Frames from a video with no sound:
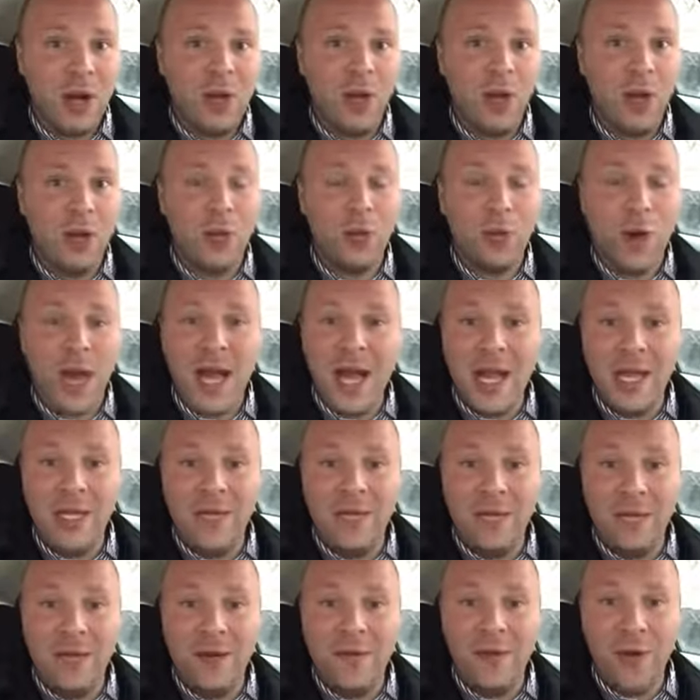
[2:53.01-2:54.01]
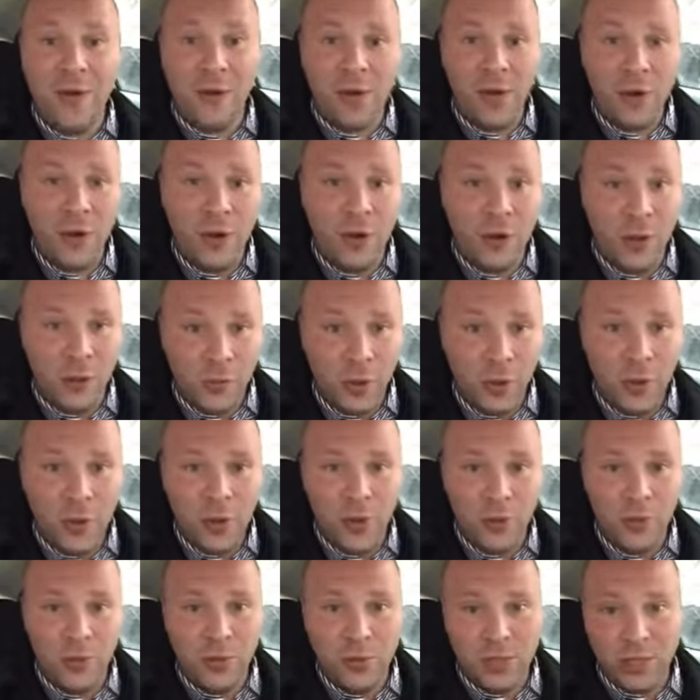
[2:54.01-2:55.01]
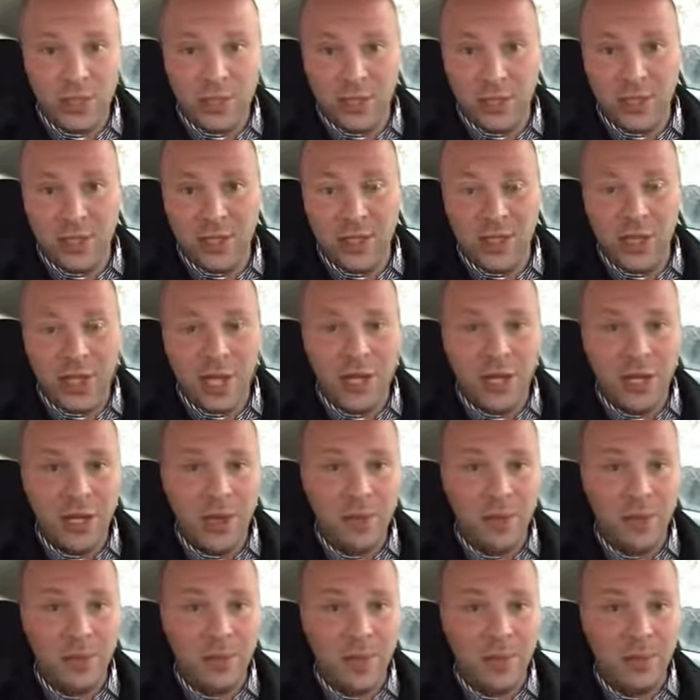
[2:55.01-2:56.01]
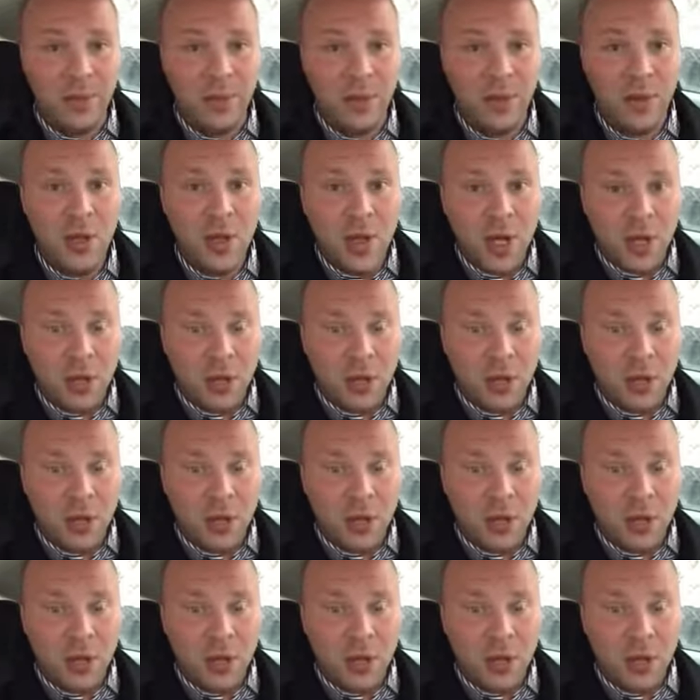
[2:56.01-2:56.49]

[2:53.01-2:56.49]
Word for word: the rise of our current rulers, which is the JW people.